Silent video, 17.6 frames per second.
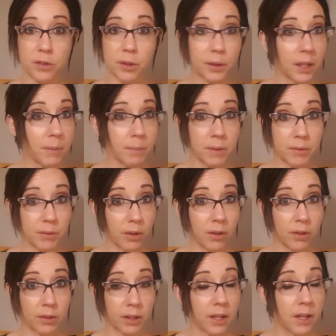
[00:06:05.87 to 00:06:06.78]
Don't get me
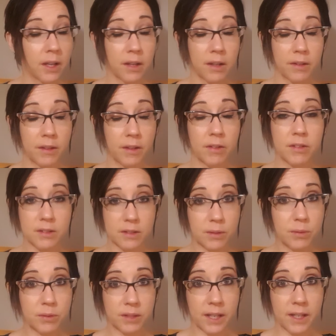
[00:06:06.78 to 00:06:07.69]
wrong, there are
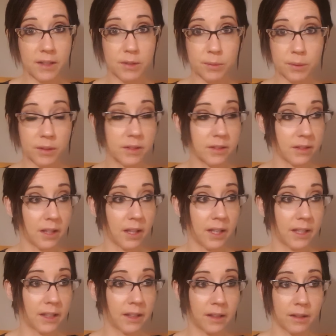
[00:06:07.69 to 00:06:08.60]
still days where it's
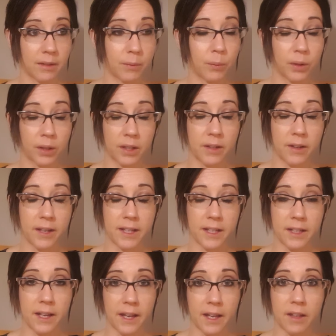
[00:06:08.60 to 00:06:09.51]
like, what can I
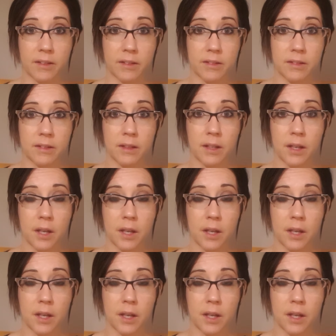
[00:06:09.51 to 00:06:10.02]
eat next?